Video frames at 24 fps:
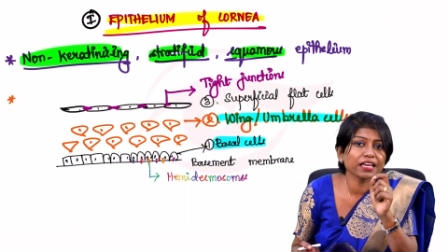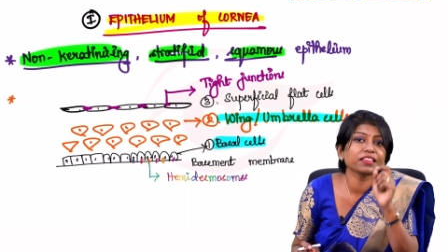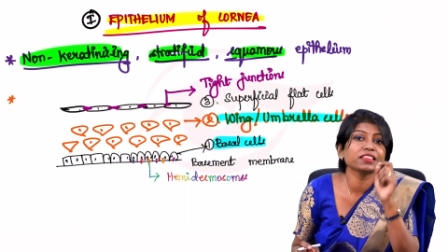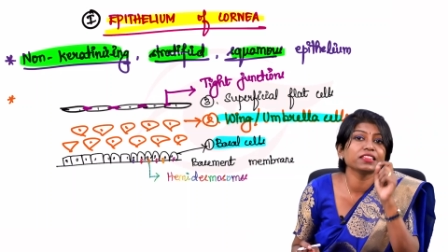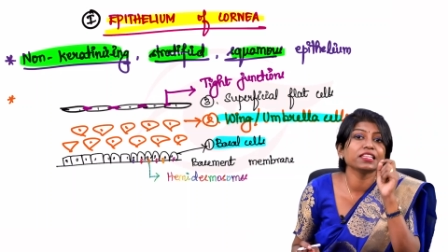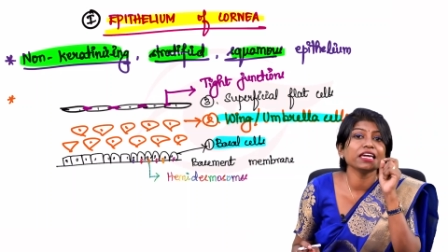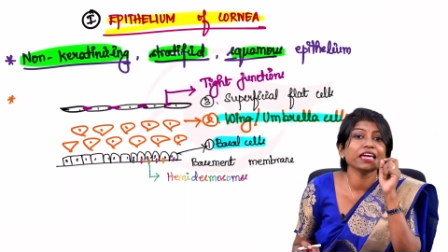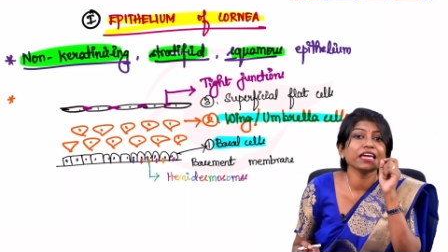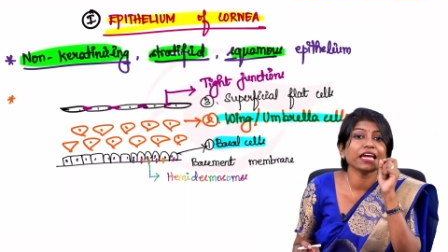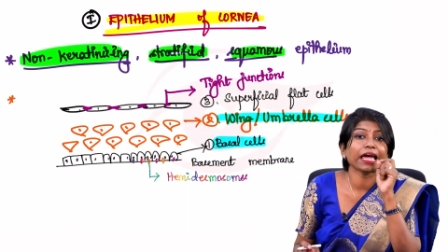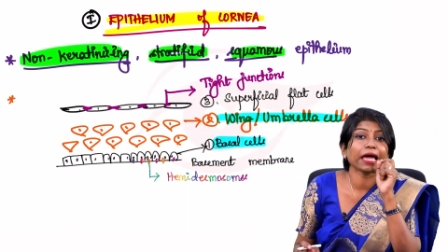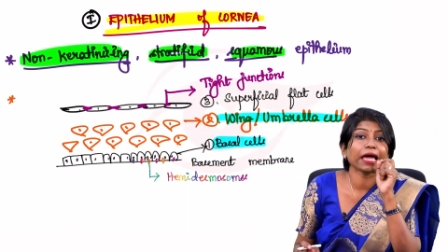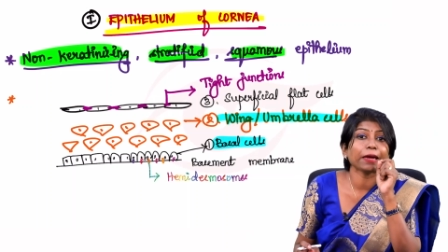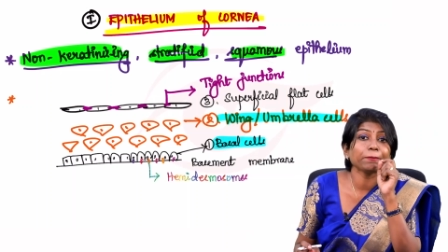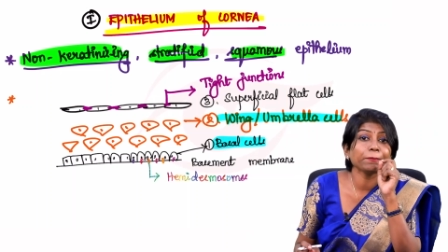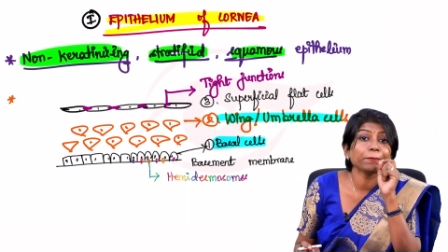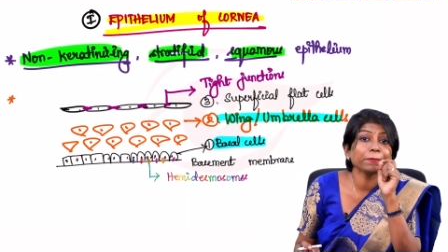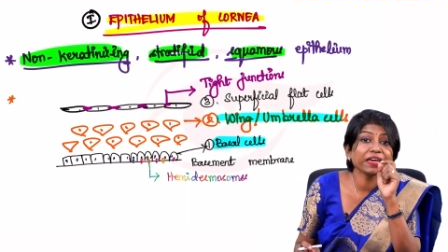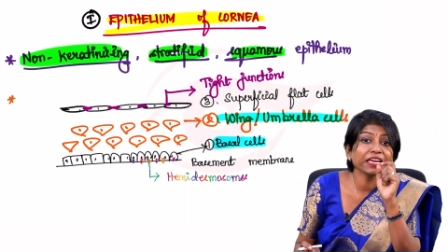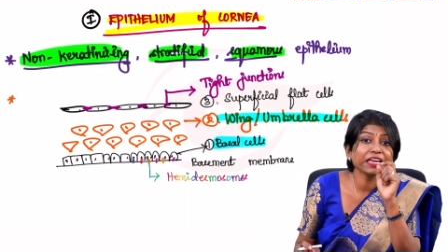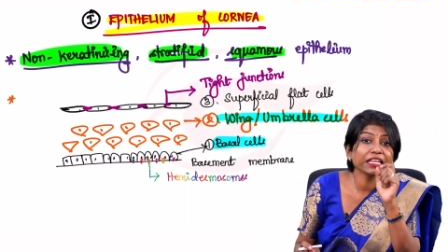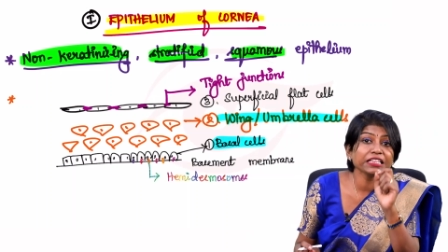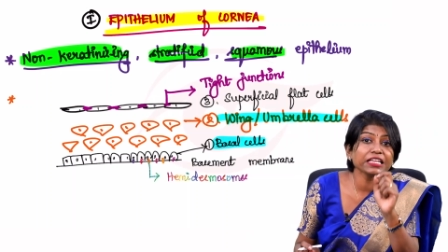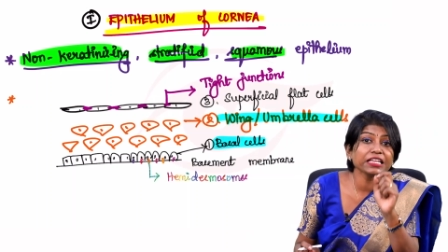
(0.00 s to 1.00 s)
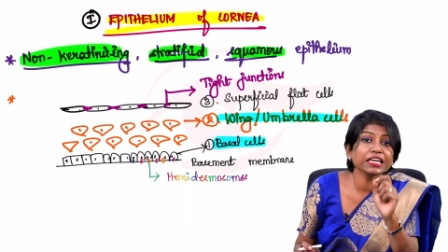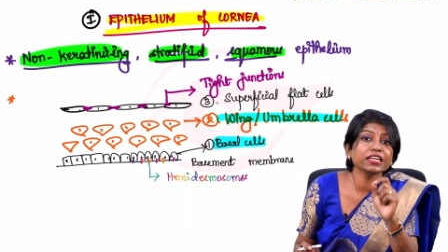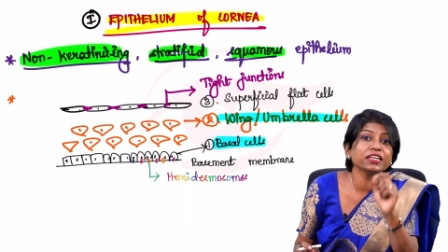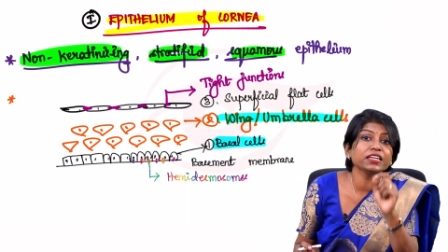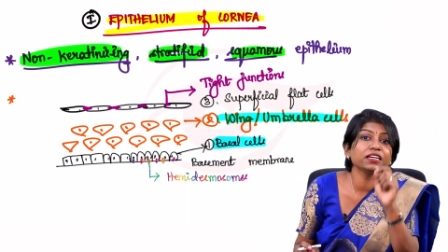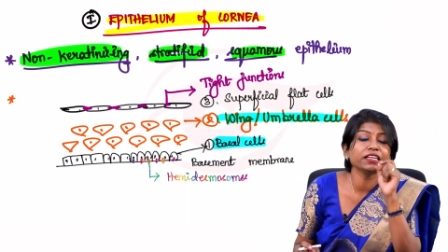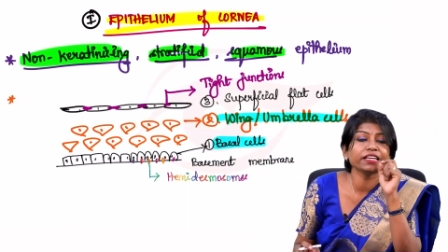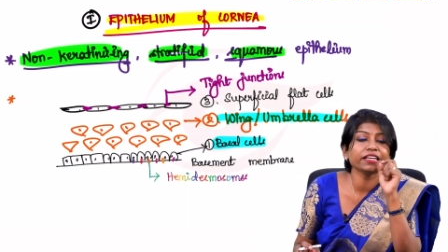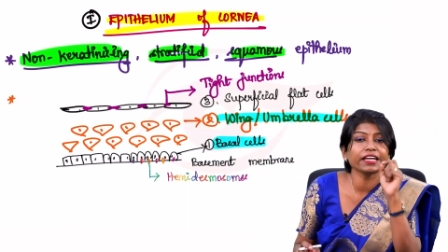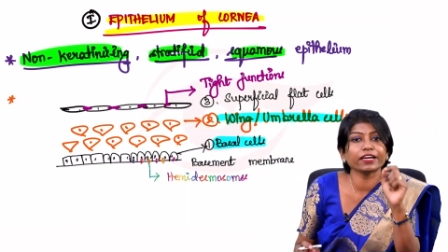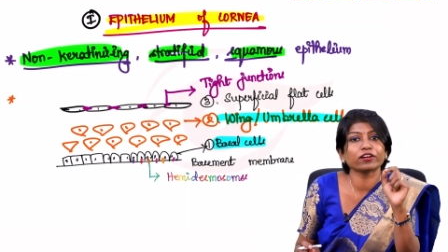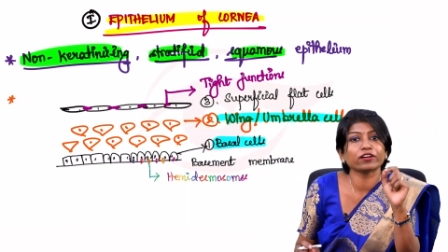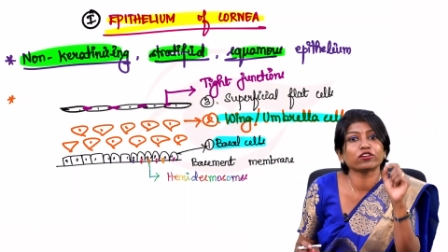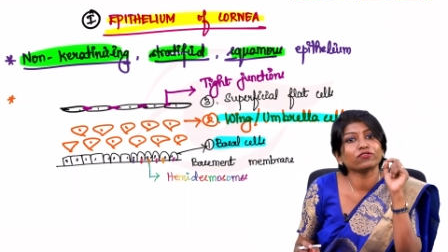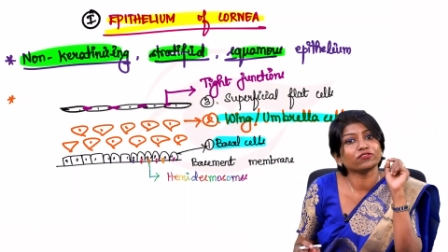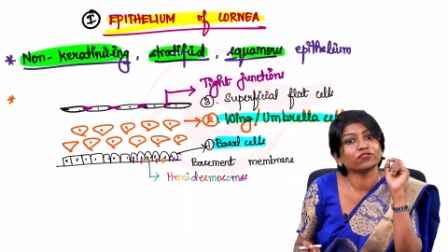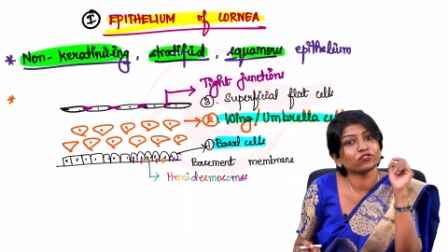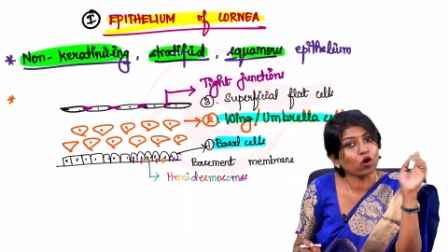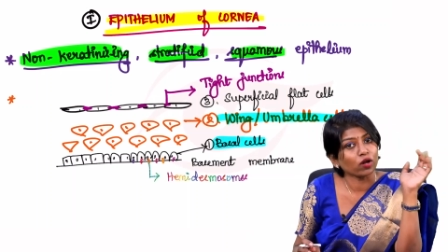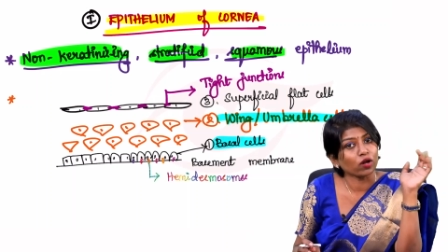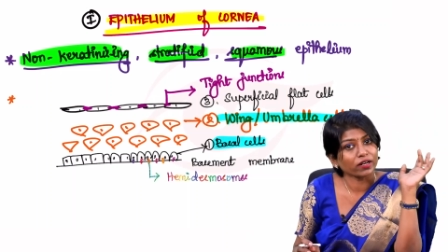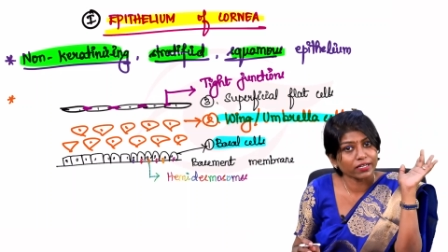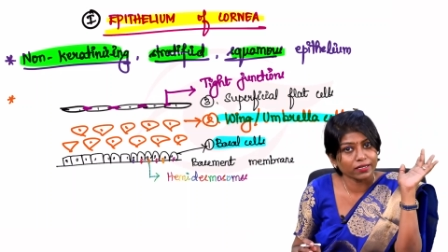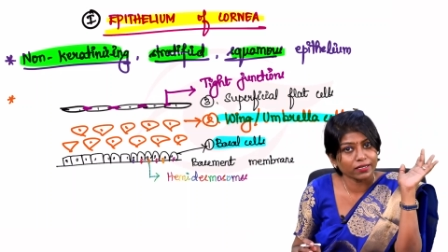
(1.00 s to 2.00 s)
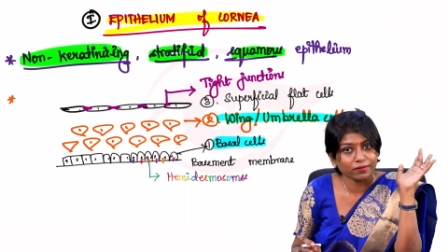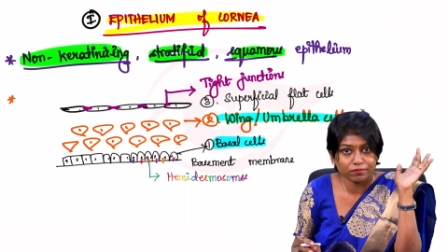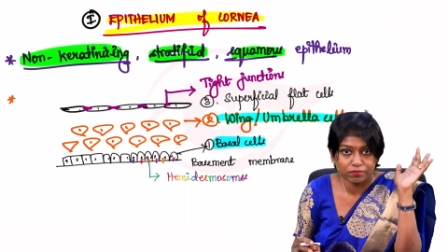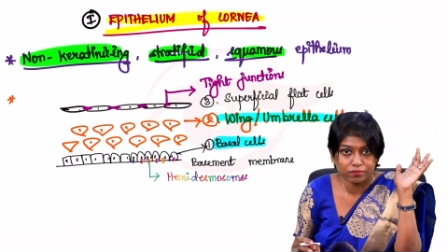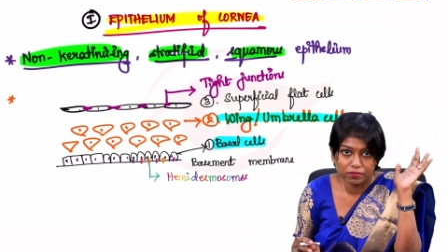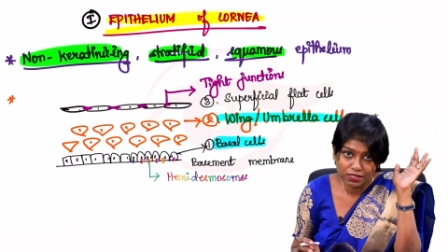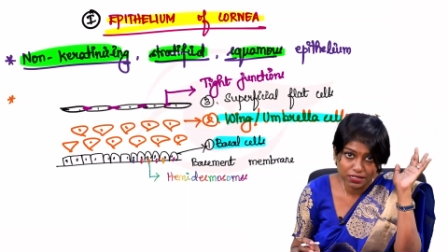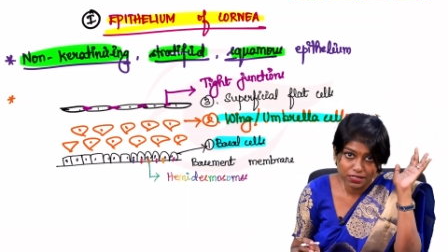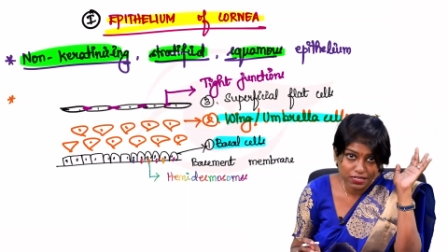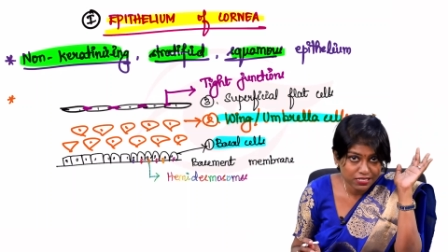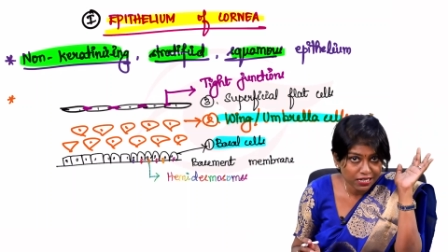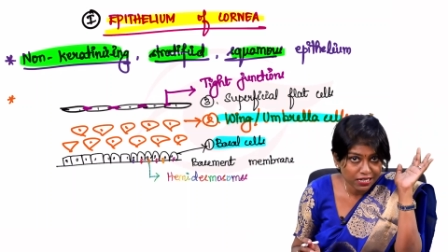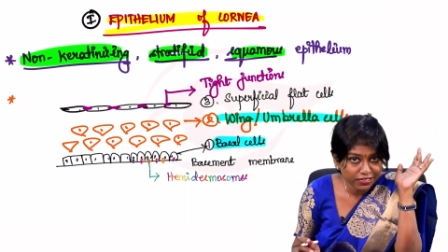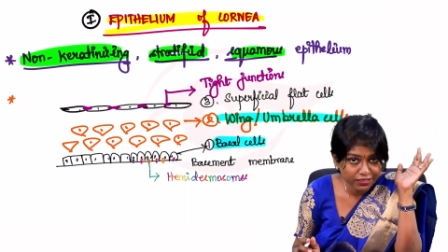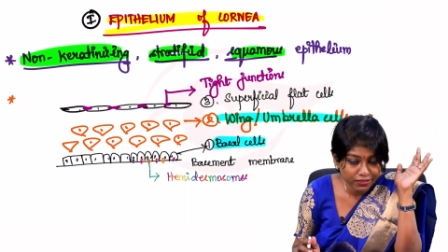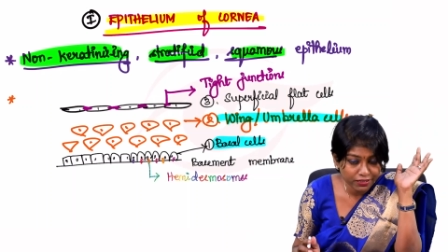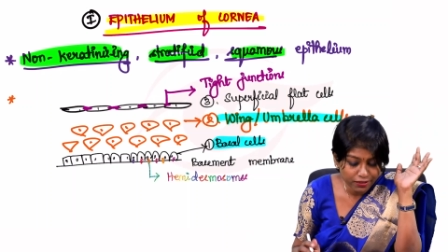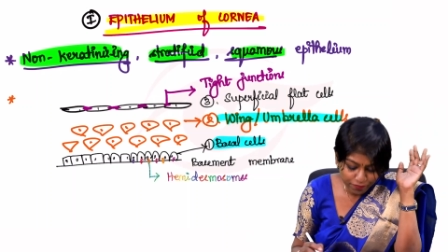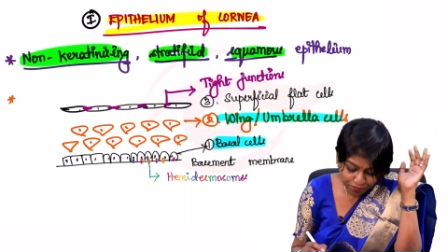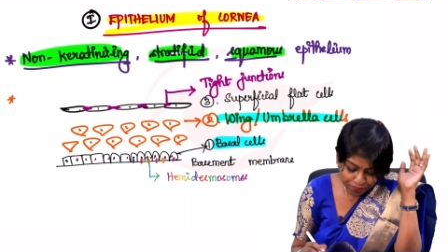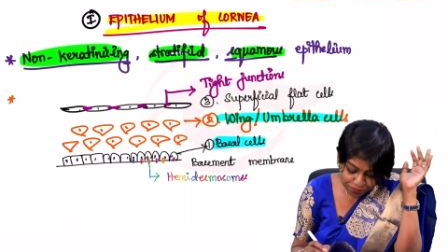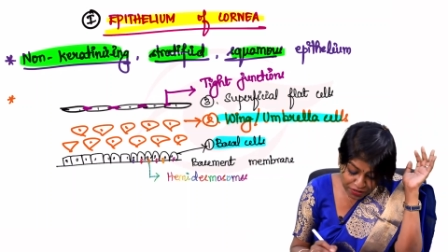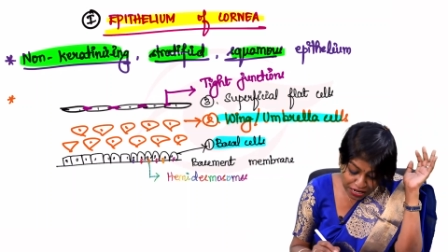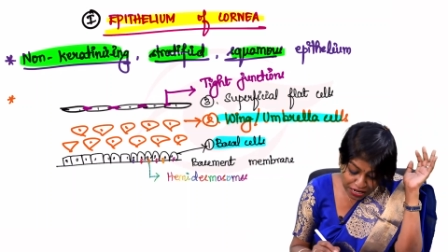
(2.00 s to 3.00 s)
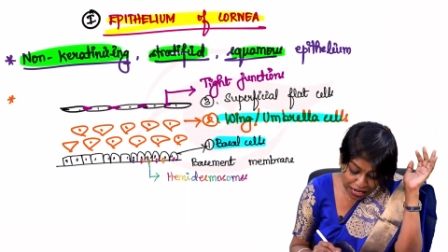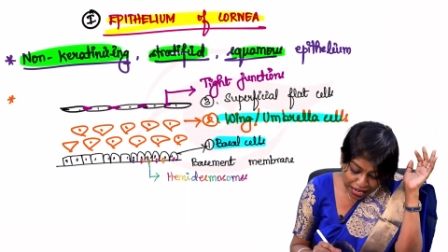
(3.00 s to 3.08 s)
In the epithelial layer of cornea. Is that clear?